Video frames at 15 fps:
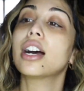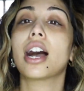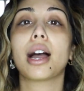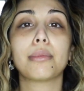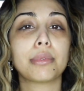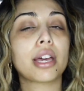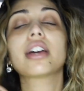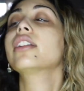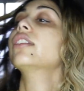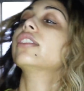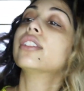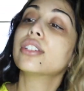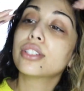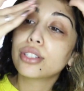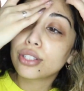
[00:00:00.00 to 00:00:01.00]
I'm not,
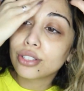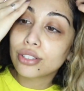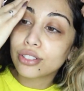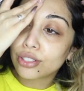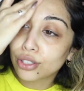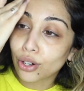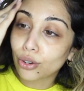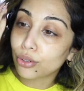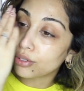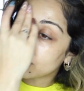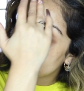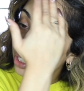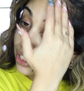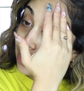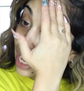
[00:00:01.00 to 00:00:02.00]
you know,
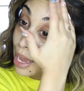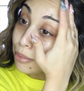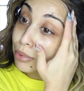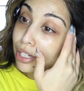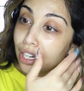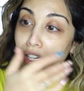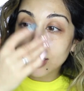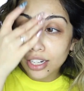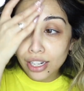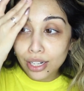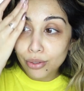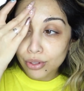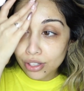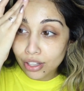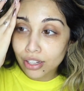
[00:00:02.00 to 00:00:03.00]
contaminating
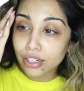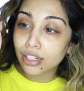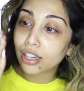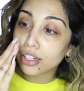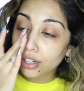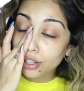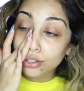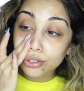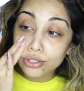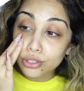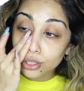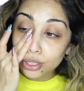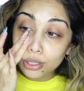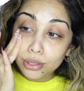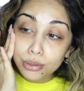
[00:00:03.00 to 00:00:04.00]
with any kind of other
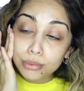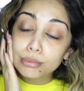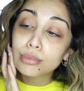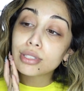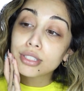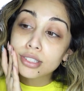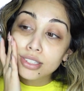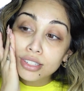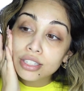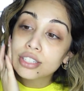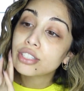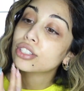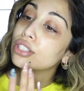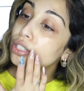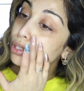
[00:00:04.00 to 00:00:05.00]
germs.
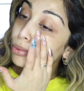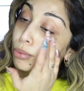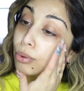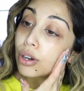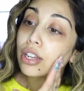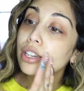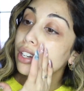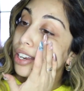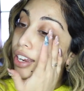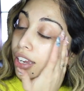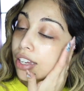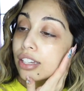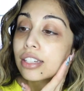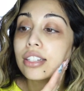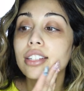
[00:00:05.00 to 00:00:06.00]
Just one
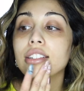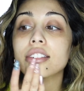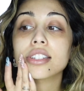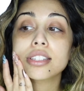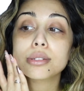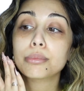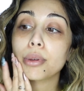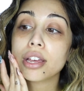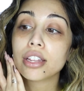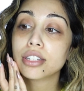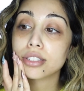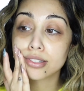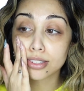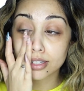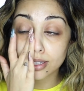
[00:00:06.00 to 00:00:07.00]
hand is
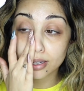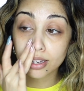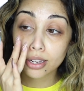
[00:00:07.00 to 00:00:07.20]
best.